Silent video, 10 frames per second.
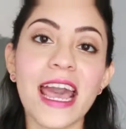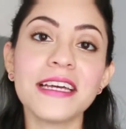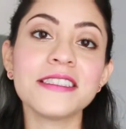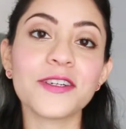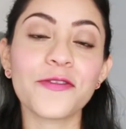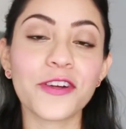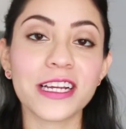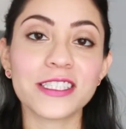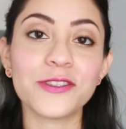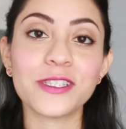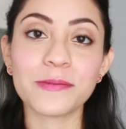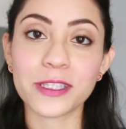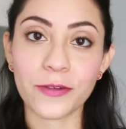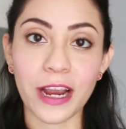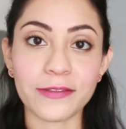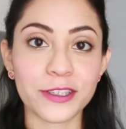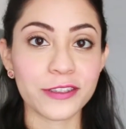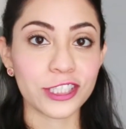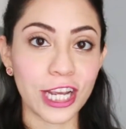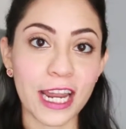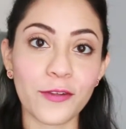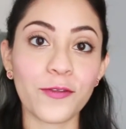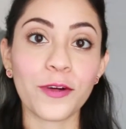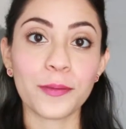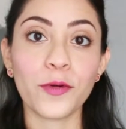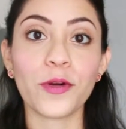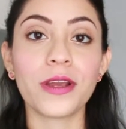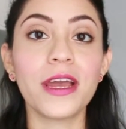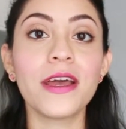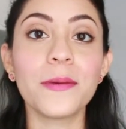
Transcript: And don't forget to subscribe to the channel for more